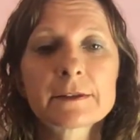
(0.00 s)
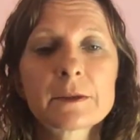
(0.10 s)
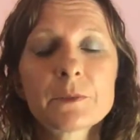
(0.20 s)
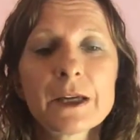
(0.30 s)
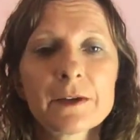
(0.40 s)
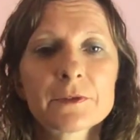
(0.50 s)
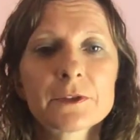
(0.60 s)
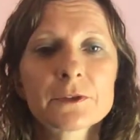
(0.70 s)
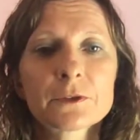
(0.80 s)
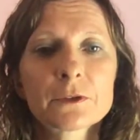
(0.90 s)
then we have
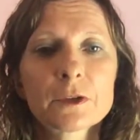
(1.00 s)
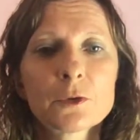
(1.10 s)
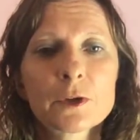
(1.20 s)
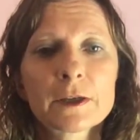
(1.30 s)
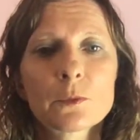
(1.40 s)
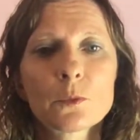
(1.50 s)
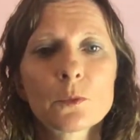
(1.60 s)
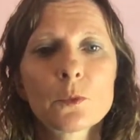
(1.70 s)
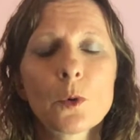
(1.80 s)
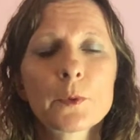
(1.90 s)
to sort of look at
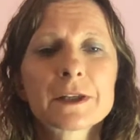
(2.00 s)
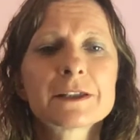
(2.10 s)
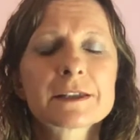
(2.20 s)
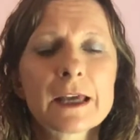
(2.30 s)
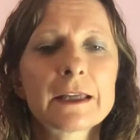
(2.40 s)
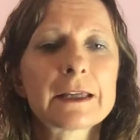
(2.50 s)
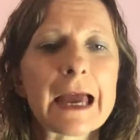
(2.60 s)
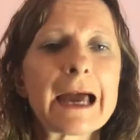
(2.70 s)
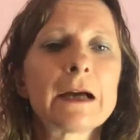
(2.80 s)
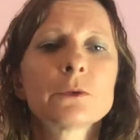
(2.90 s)
what we can take
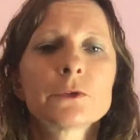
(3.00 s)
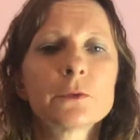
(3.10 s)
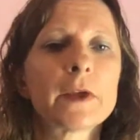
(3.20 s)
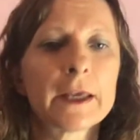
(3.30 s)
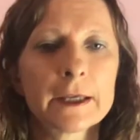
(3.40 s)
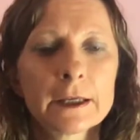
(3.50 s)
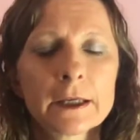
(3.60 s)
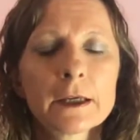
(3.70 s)
out of it